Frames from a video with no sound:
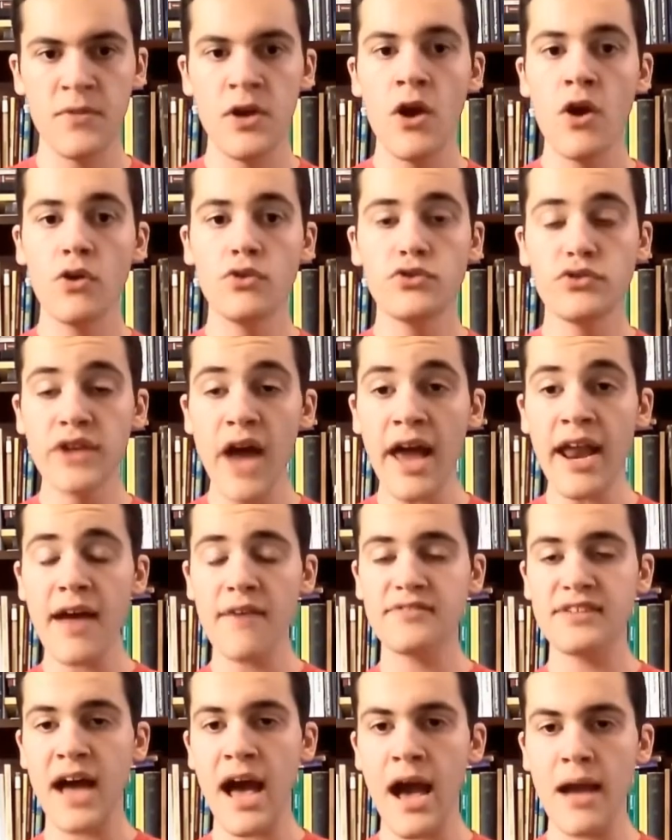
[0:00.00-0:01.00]
who do not have
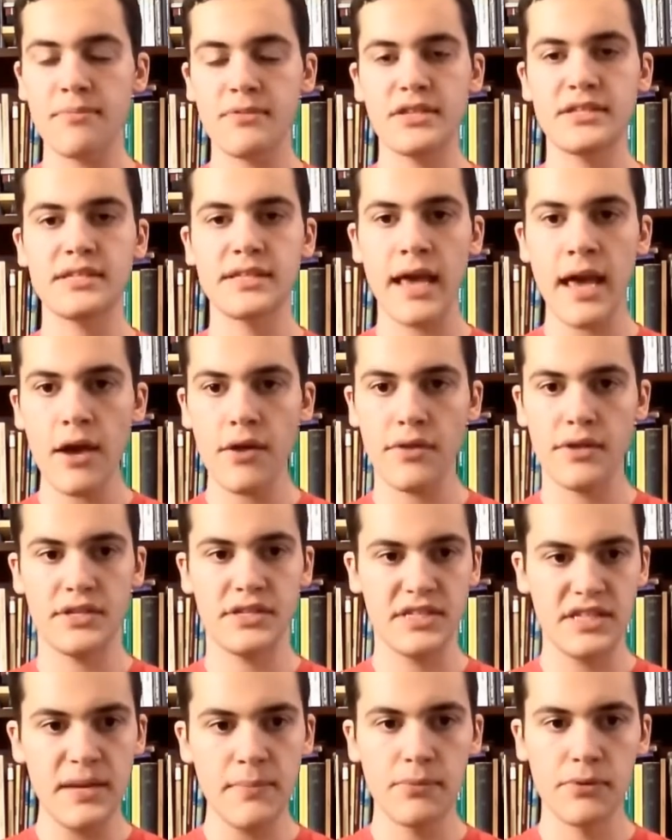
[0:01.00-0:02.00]
time to scale the
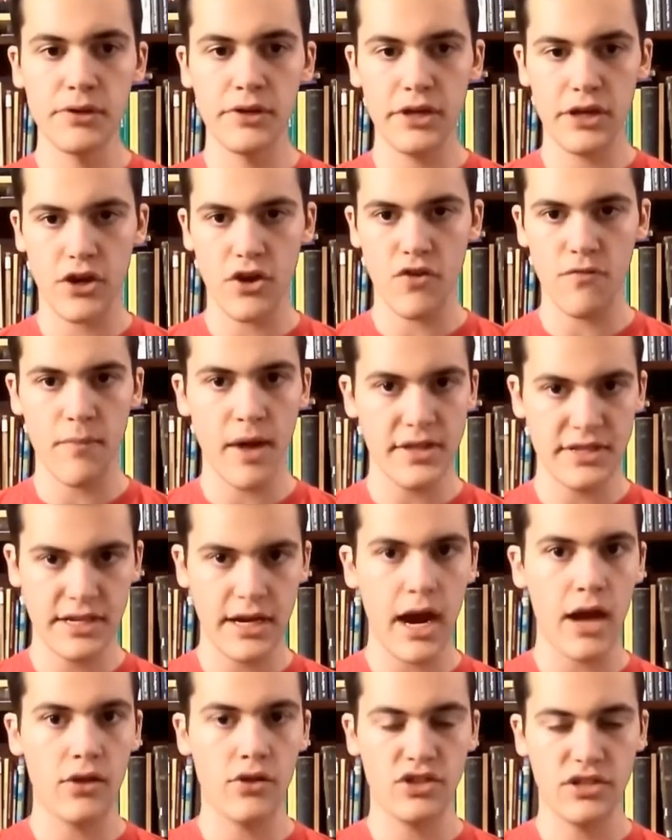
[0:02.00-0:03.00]
steep learning curve Monte
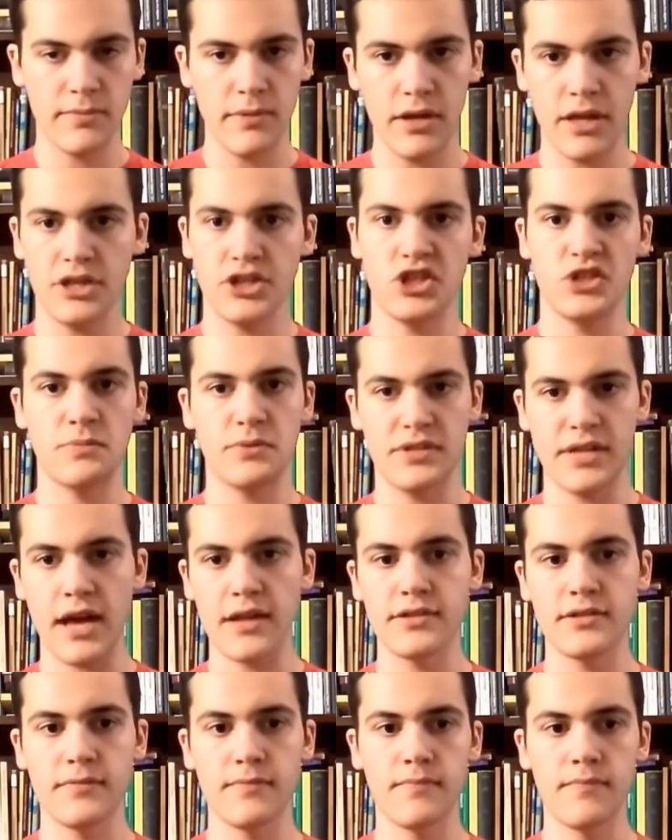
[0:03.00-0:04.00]
Carlo simulations
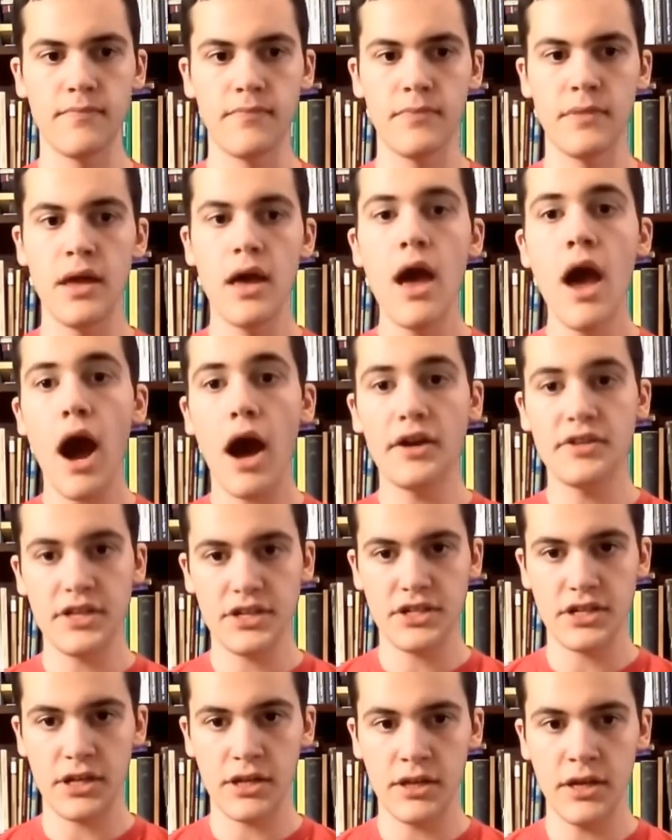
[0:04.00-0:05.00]
present.
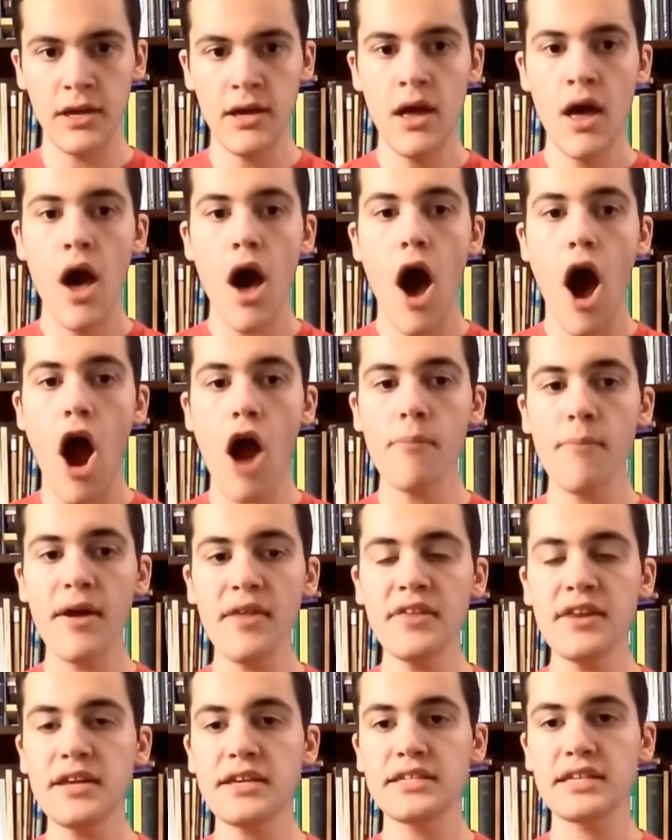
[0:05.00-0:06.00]
Additionally, our method is